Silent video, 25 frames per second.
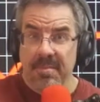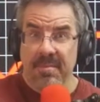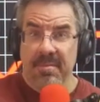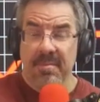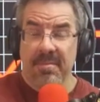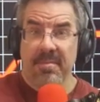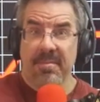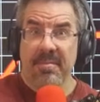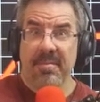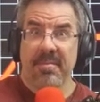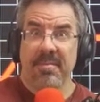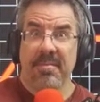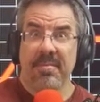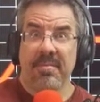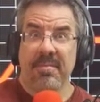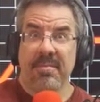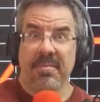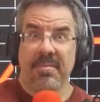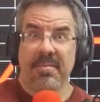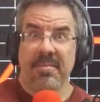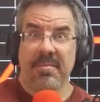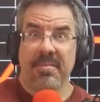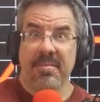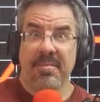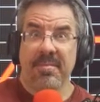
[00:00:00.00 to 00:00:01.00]

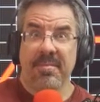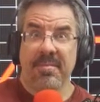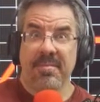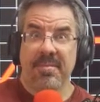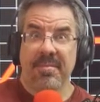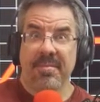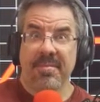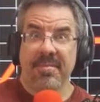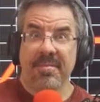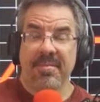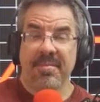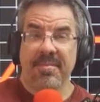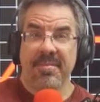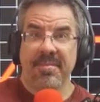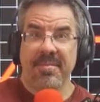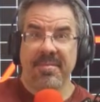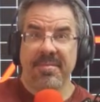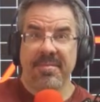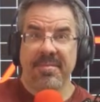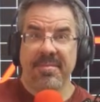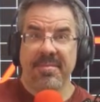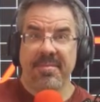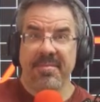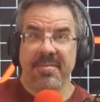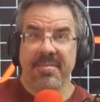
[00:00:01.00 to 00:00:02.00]

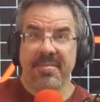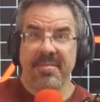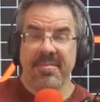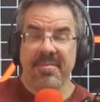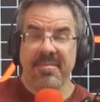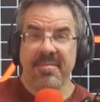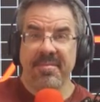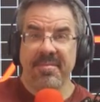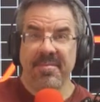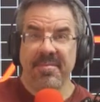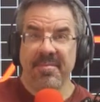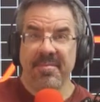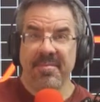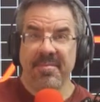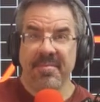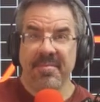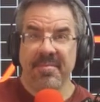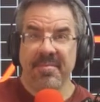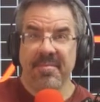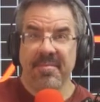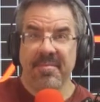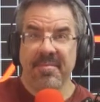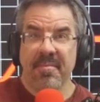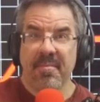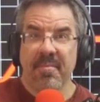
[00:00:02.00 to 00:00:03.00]

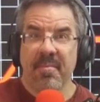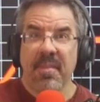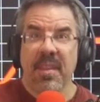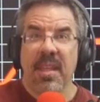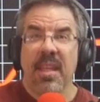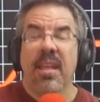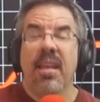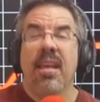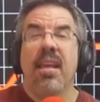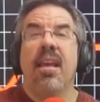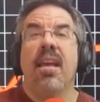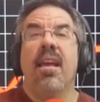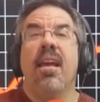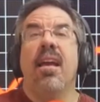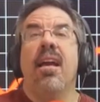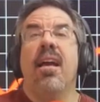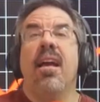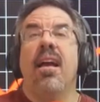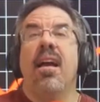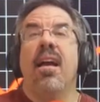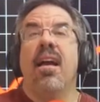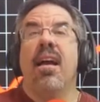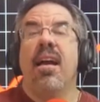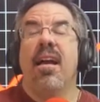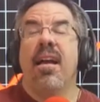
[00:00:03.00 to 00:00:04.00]

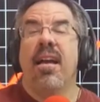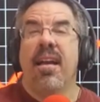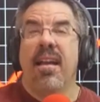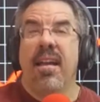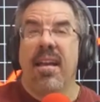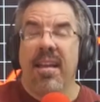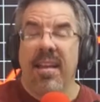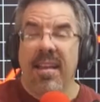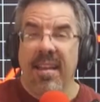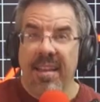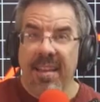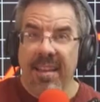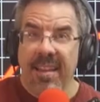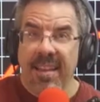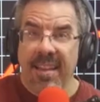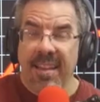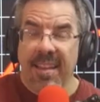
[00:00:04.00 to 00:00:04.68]
No words are spoken by the person on screen.